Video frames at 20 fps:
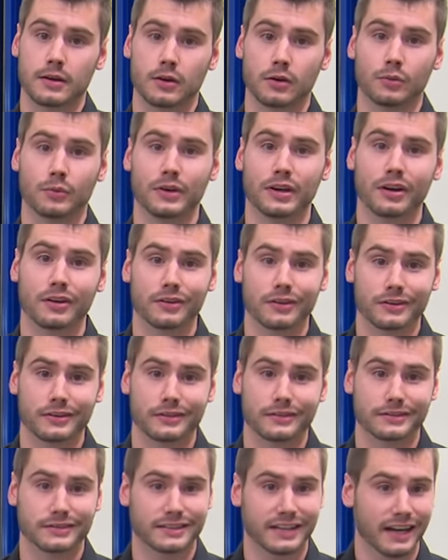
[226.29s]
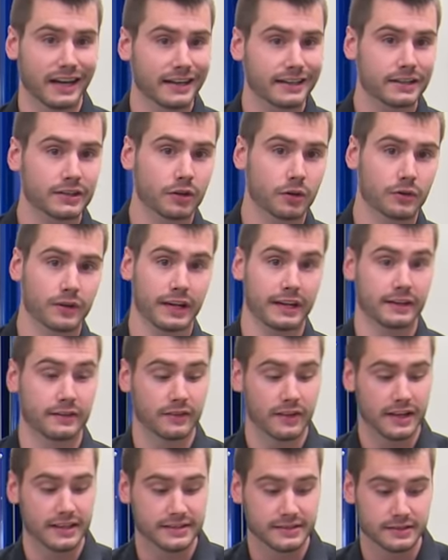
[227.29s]
We all kind of know that.
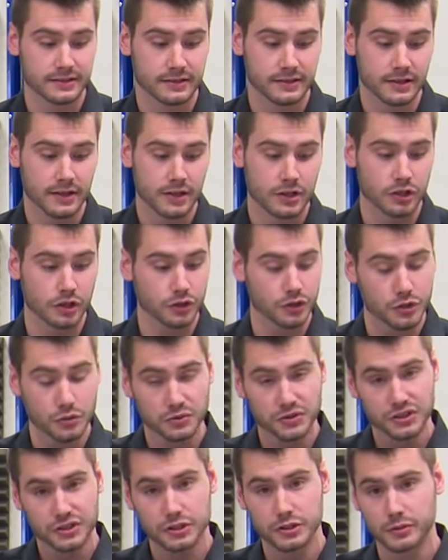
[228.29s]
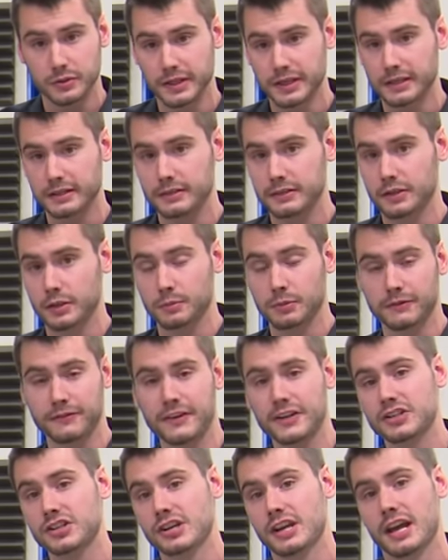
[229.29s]
Unless you're used to doing it, you're
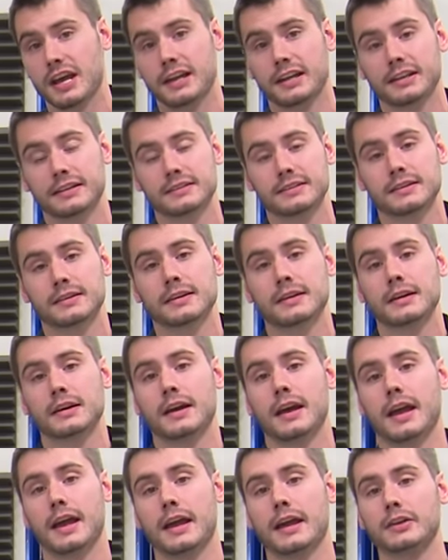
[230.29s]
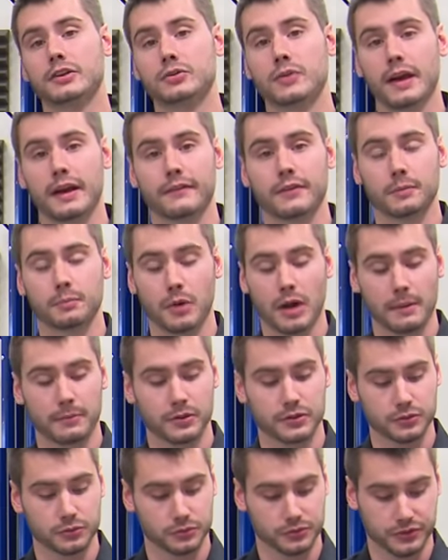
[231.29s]
proficient at it, and you have the proper
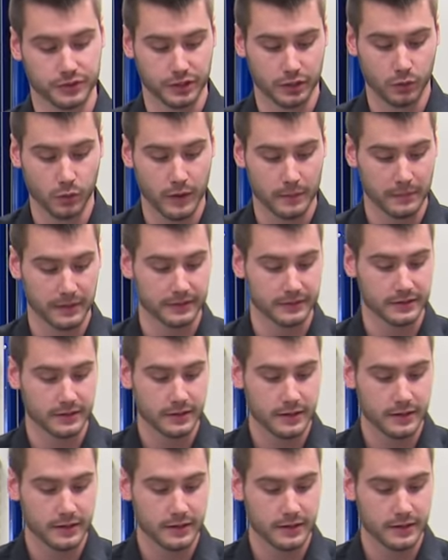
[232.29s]
tools and equipment.